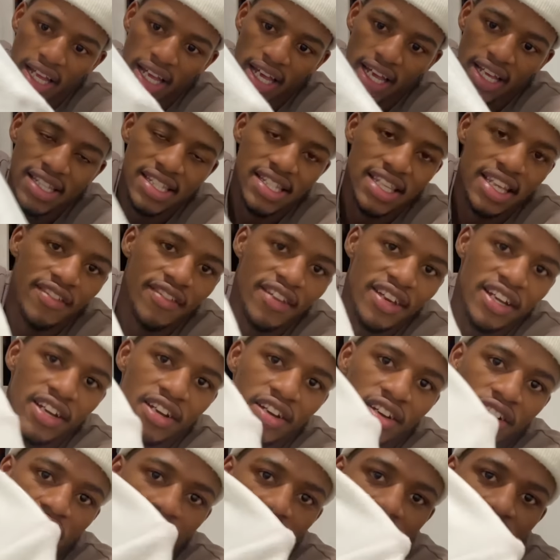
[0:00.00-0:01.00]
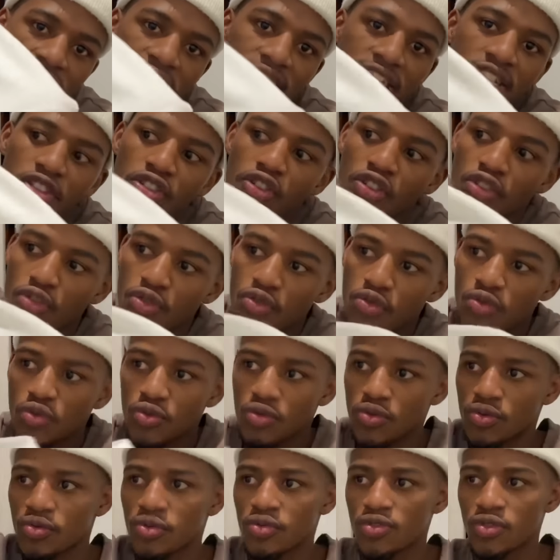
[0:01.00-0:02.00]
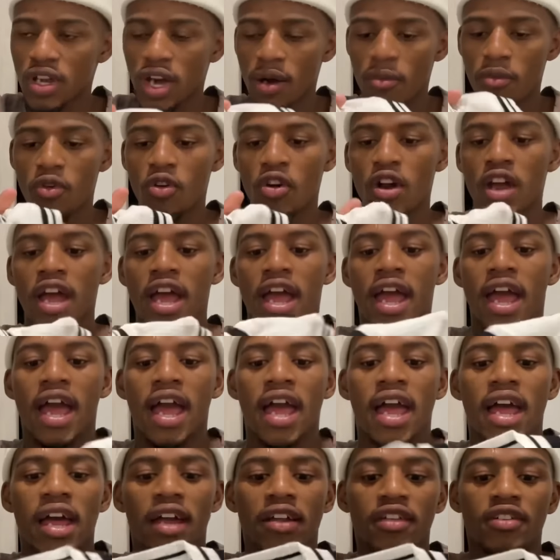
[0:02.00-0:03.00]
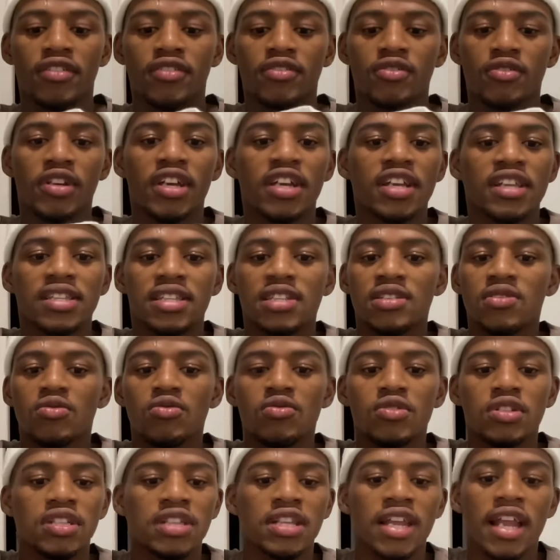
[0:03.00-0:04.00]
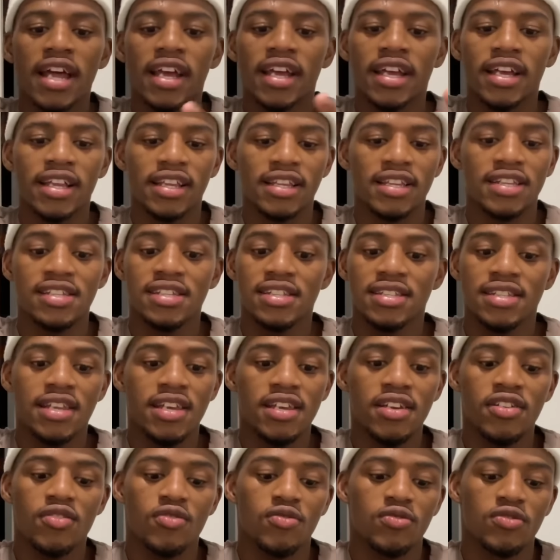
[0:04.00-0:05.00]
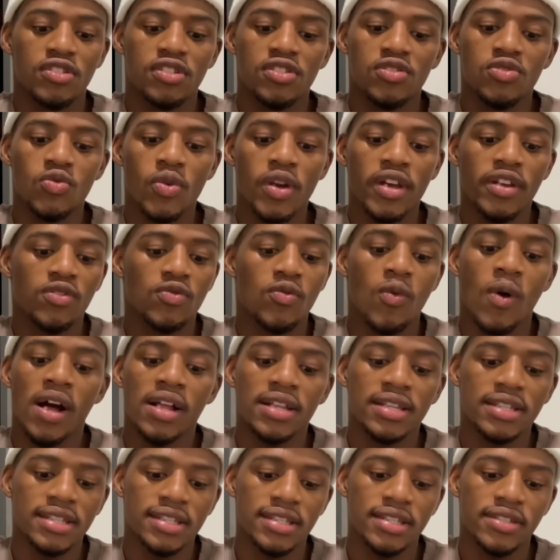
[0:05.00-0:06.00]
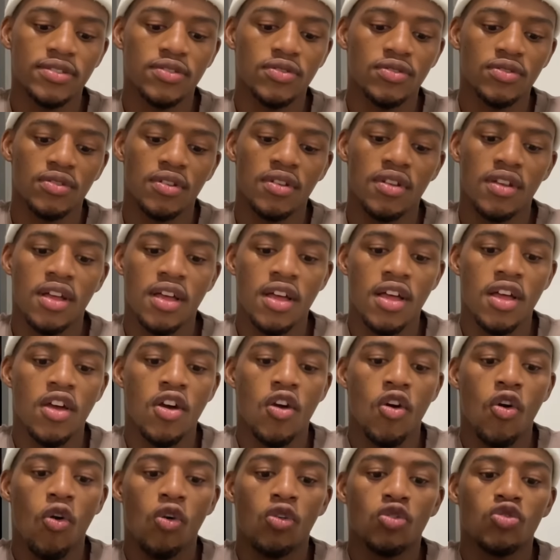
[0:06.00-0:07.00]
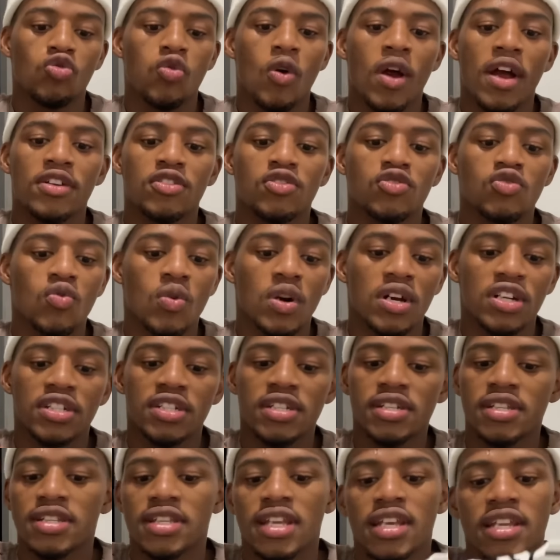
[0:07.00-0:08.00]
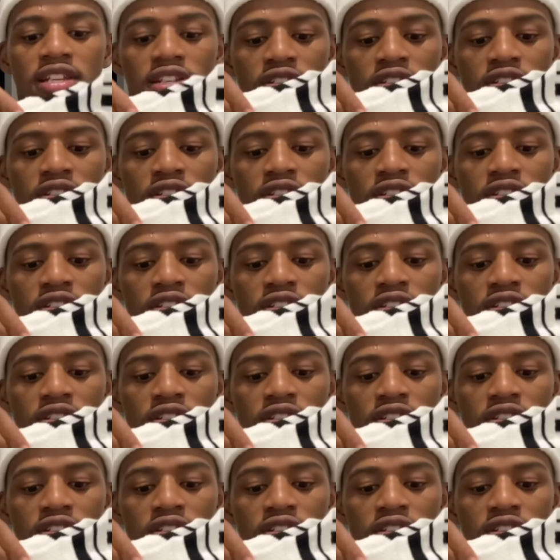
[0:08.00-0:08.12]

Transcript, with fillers: it's giving see-through, yeah, and you can see what you like. This thing, you'll just wear it once or twice, you wash it, and then